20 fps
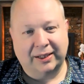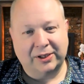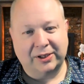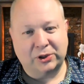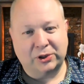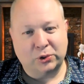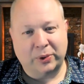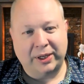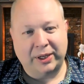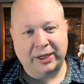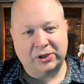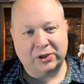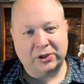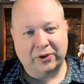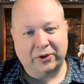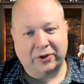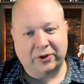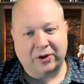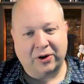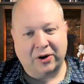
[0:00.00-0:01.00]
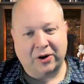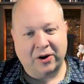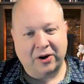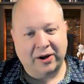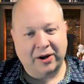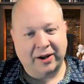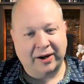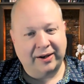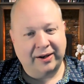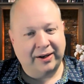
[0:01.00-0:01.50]
join each other
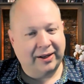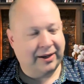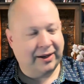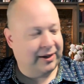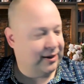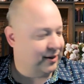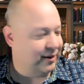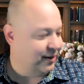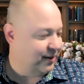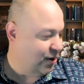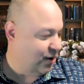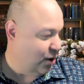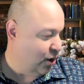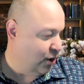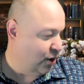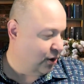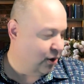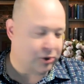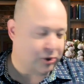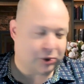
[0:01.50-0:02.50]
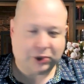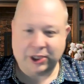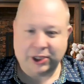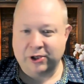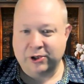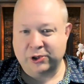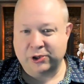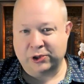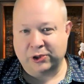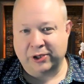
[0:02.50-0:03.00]
on our
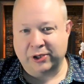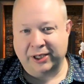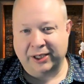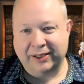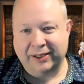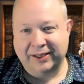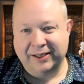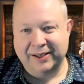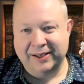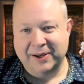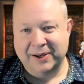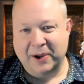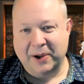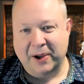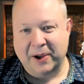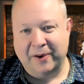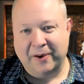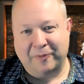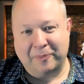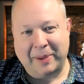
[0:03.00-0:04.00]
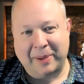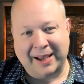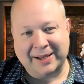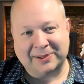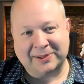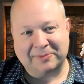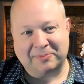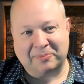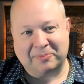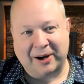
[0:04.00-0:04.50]
shared journey of
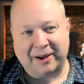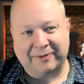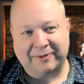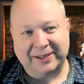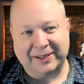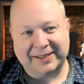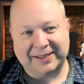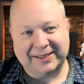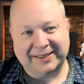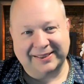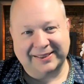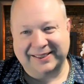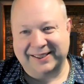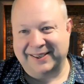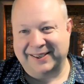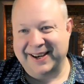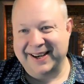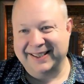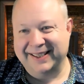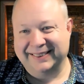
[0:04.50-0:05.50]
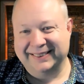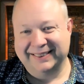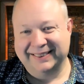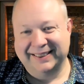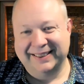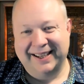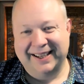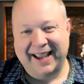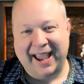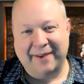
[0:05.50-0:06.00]
passive profits. All right.
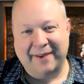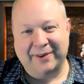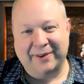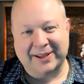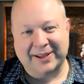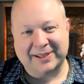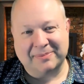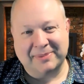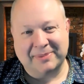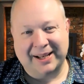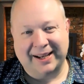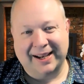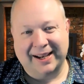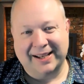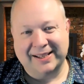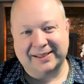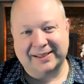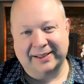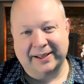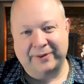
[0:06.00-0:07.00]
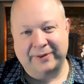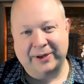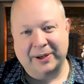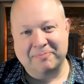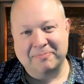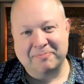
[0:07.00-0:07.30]
Have an awesome day, guys. Love you.